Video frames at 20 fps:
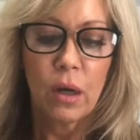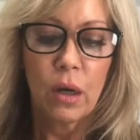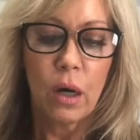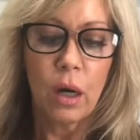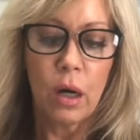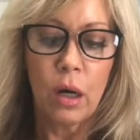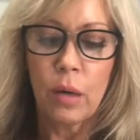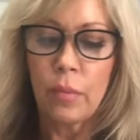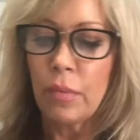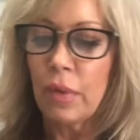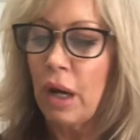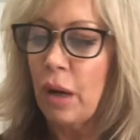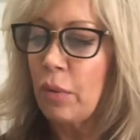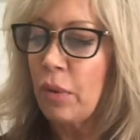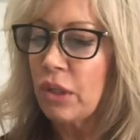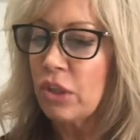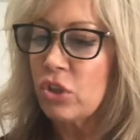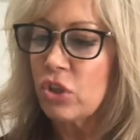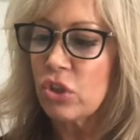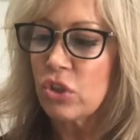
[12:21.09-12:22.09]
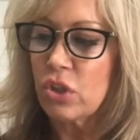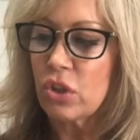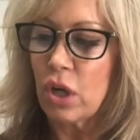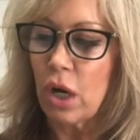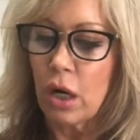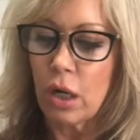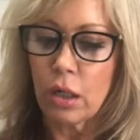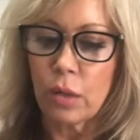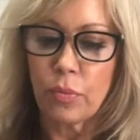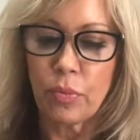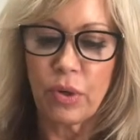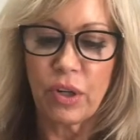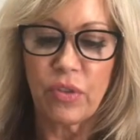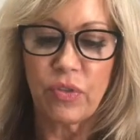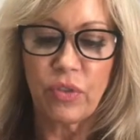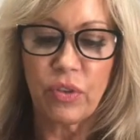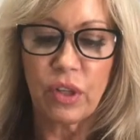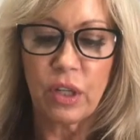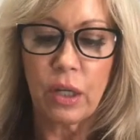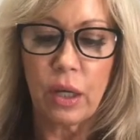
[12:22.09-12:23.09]
I want to just talk
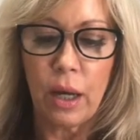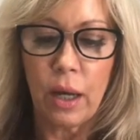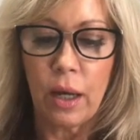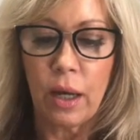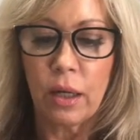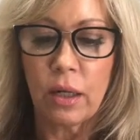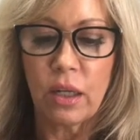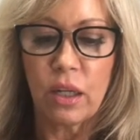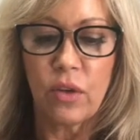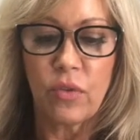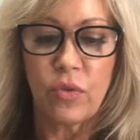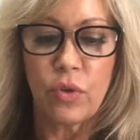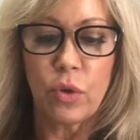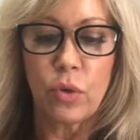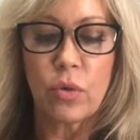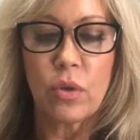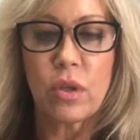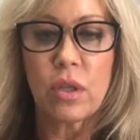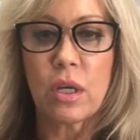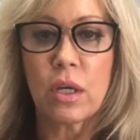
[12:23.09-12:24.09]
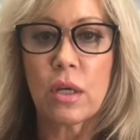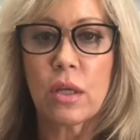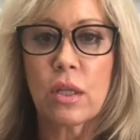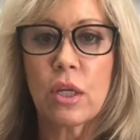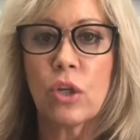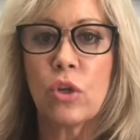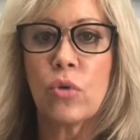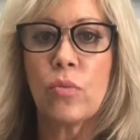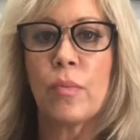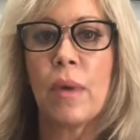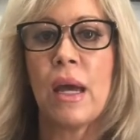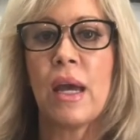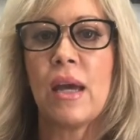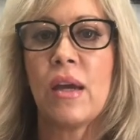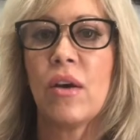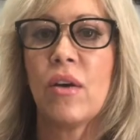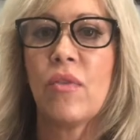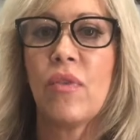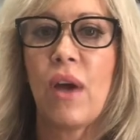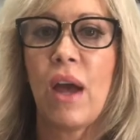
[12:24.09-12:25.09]
briefly on if you think that you may
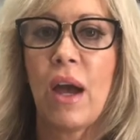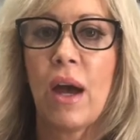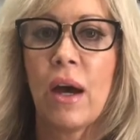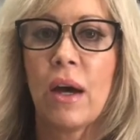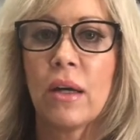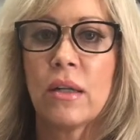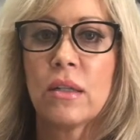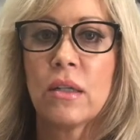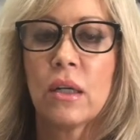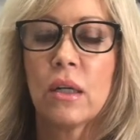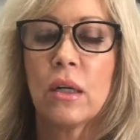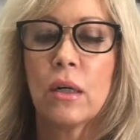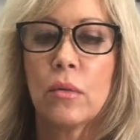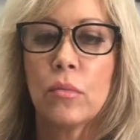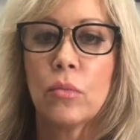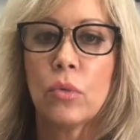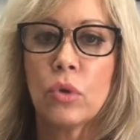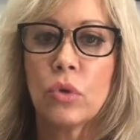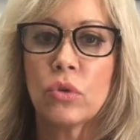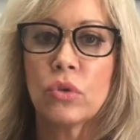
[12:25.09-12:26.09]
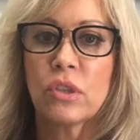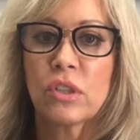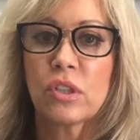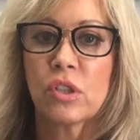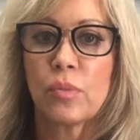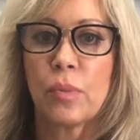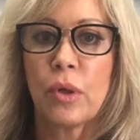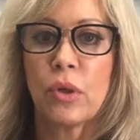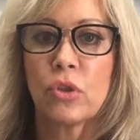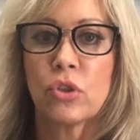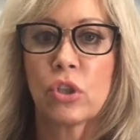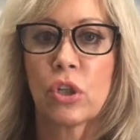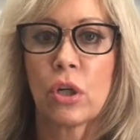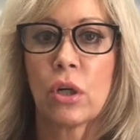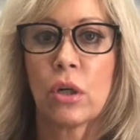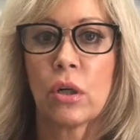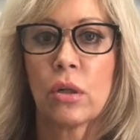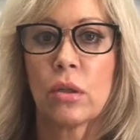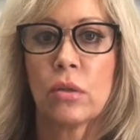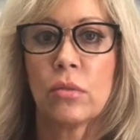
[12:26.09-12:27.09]
have had mold
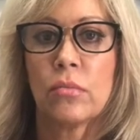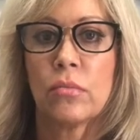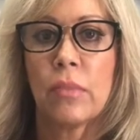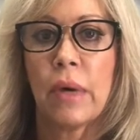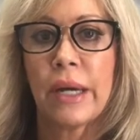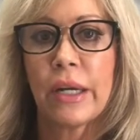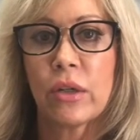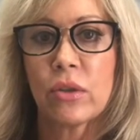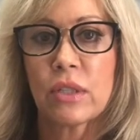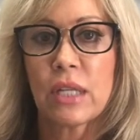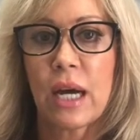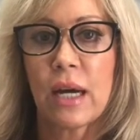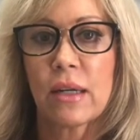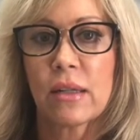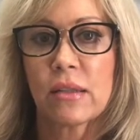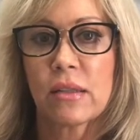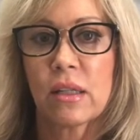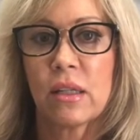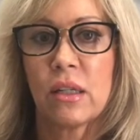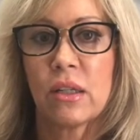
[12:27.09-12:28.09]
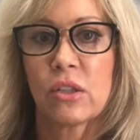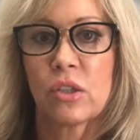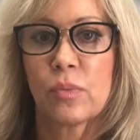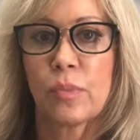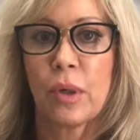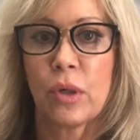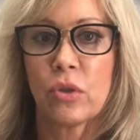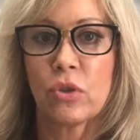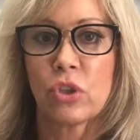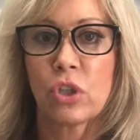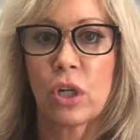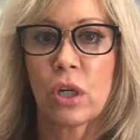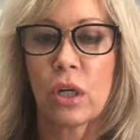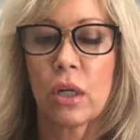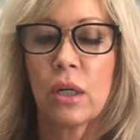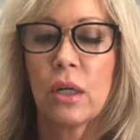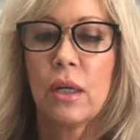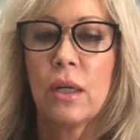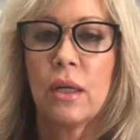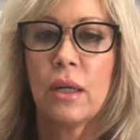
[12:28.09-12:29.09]
exposure, mycotoxin exposure,
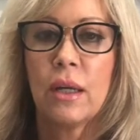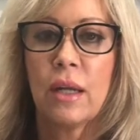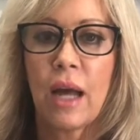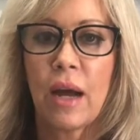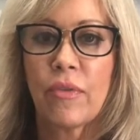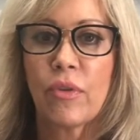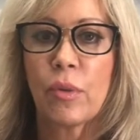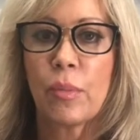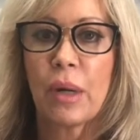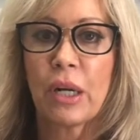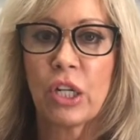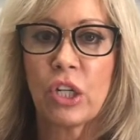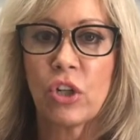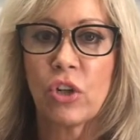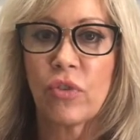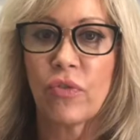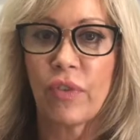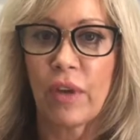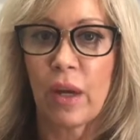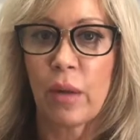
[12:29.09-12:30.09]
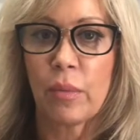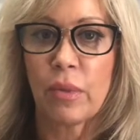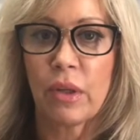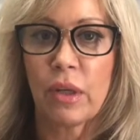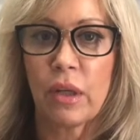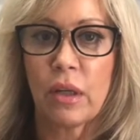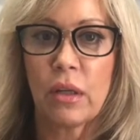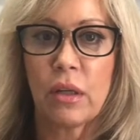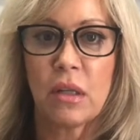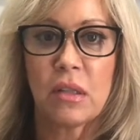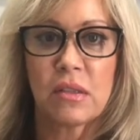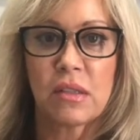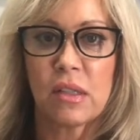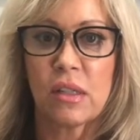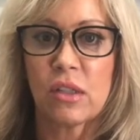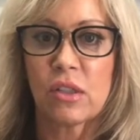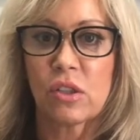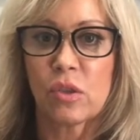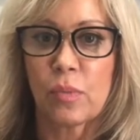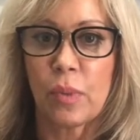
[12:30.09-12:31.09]
and everybody in your family isn't
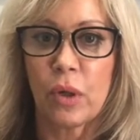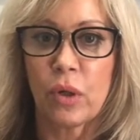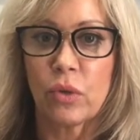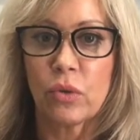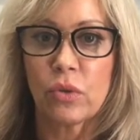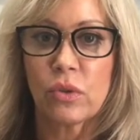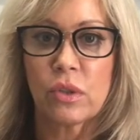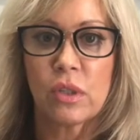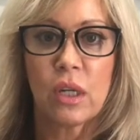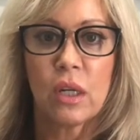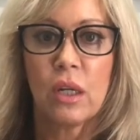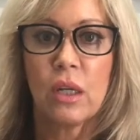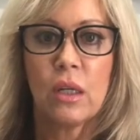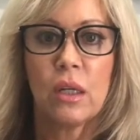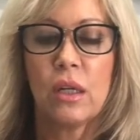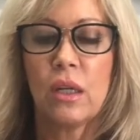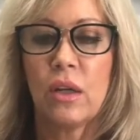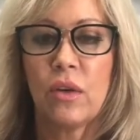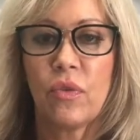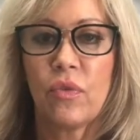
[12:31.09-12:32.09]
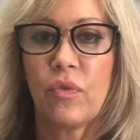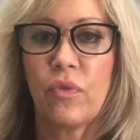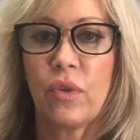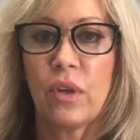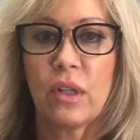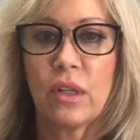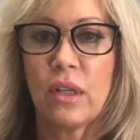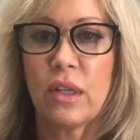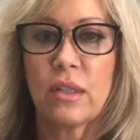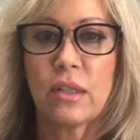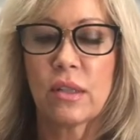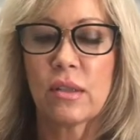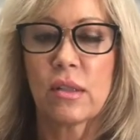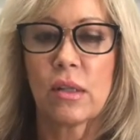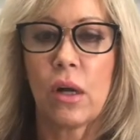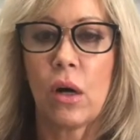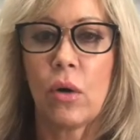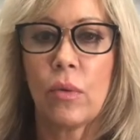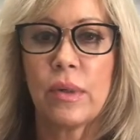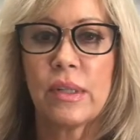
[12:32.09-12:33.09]
exposed. If it doesn't
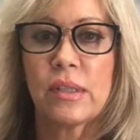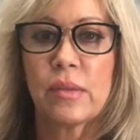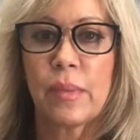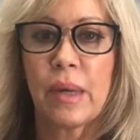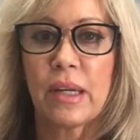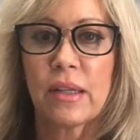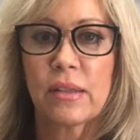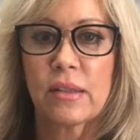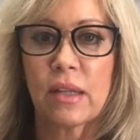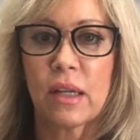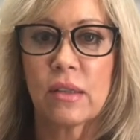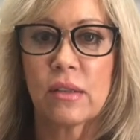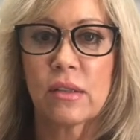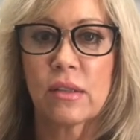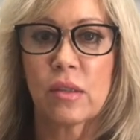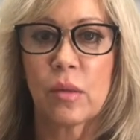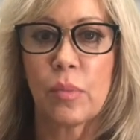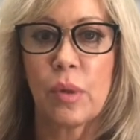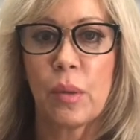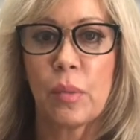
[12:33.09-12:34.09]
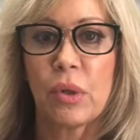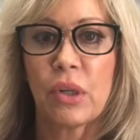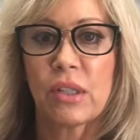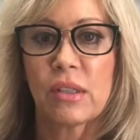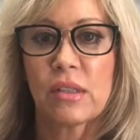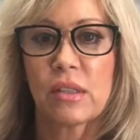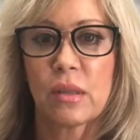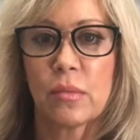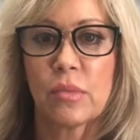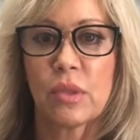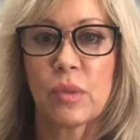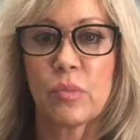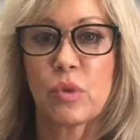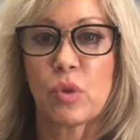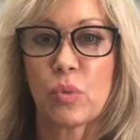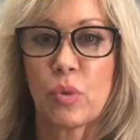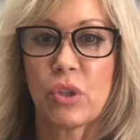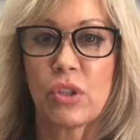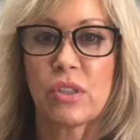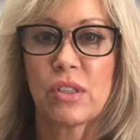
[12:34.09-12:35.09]
always make sense. Some people get symptoms
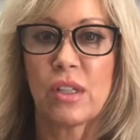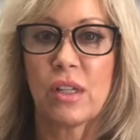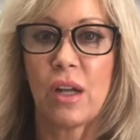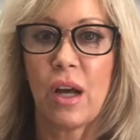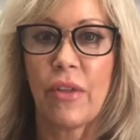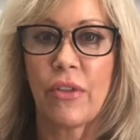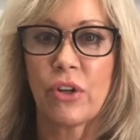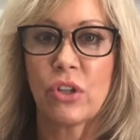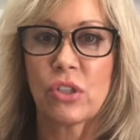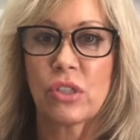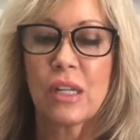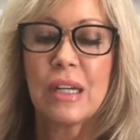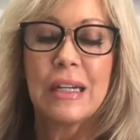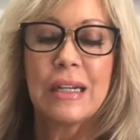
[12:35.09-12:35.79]
worse than others.